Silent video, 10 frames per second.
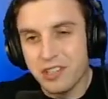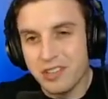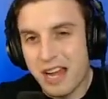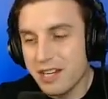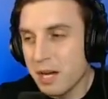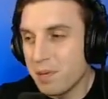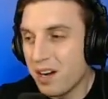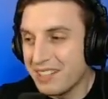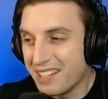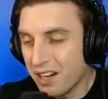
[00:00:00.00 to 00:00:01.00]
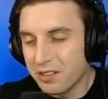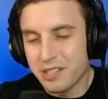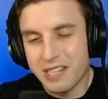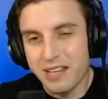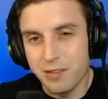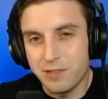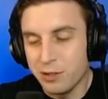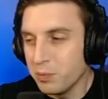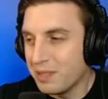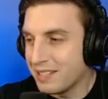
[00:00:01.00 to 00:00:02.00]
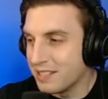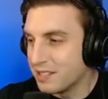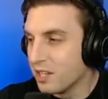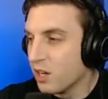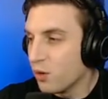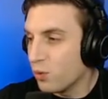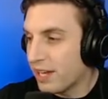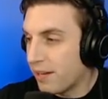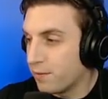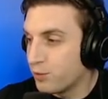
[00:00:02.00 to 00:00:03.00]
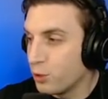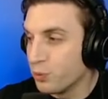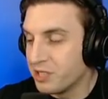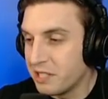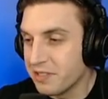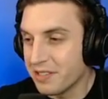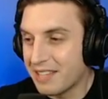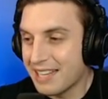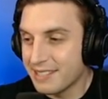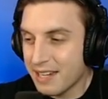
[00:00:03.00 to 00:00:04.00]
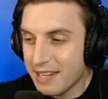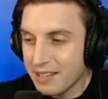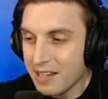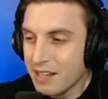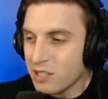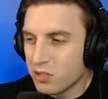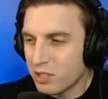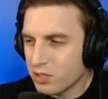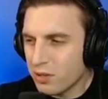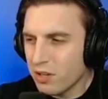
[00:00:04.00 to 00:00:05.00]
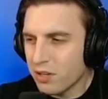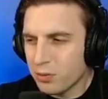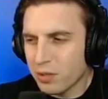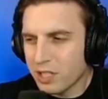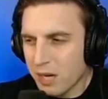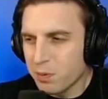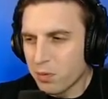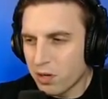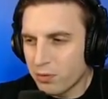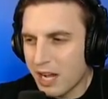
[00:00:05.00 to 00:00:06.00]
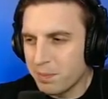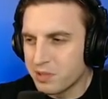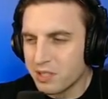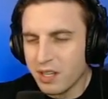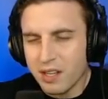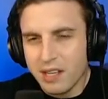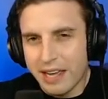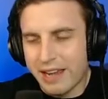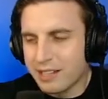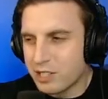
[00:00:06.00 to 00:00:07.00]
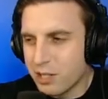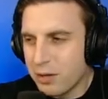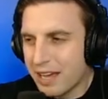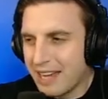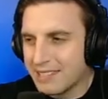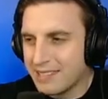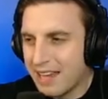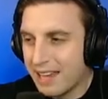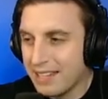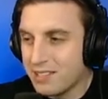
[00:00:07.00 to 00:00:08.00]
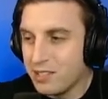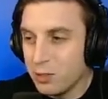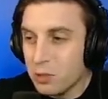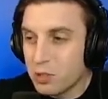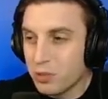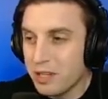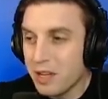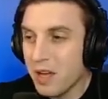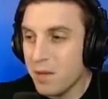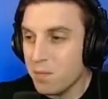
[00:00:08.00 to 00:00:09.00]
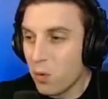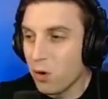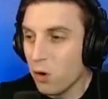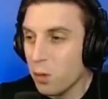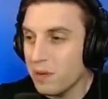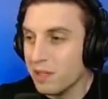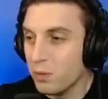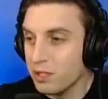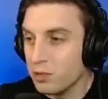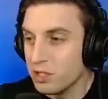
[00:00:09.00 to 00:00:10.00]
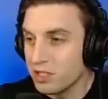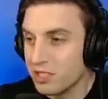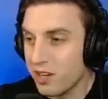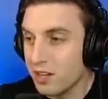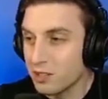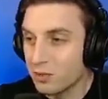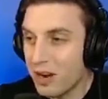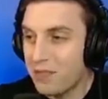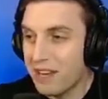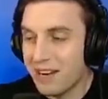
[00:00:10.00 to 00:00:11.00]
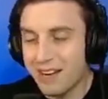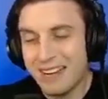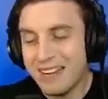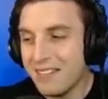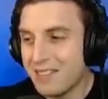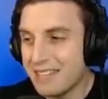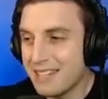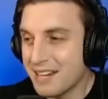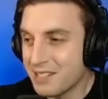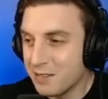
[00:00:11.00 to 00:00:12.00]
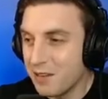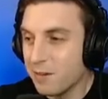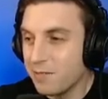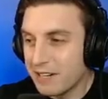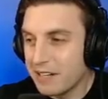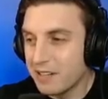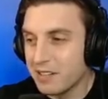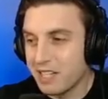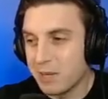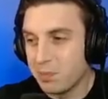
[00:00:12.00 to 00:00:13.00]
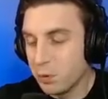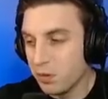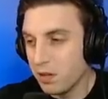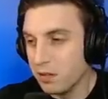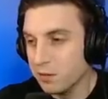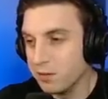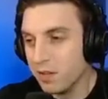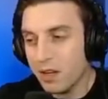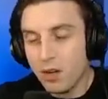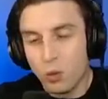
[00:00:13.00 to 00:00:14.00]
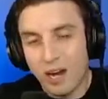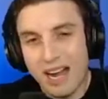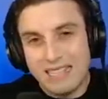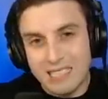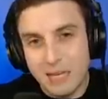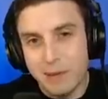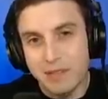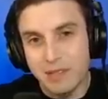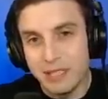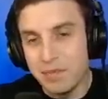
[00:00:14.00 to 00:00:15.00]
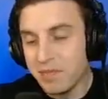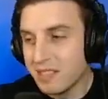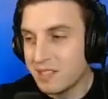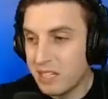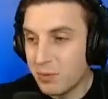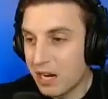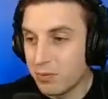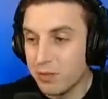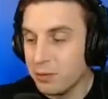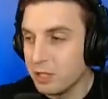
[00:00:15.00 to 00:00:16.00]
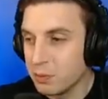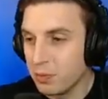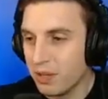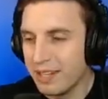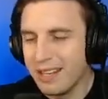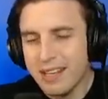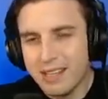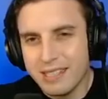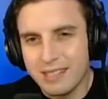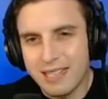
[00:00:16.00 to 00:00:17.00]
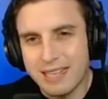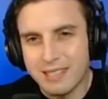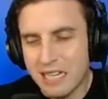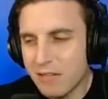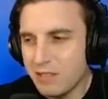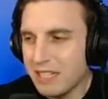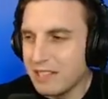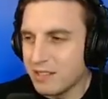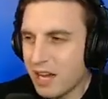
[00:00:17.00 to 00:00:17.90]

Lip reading: going to line up on the other side of the field because we have 2 receivers on that side. So let's run through a couple more reps. I can show you guys that it's usually more open than what you just saw. So right there, that's actually a very good example of what I typically see when I run through this play, is that safety, he's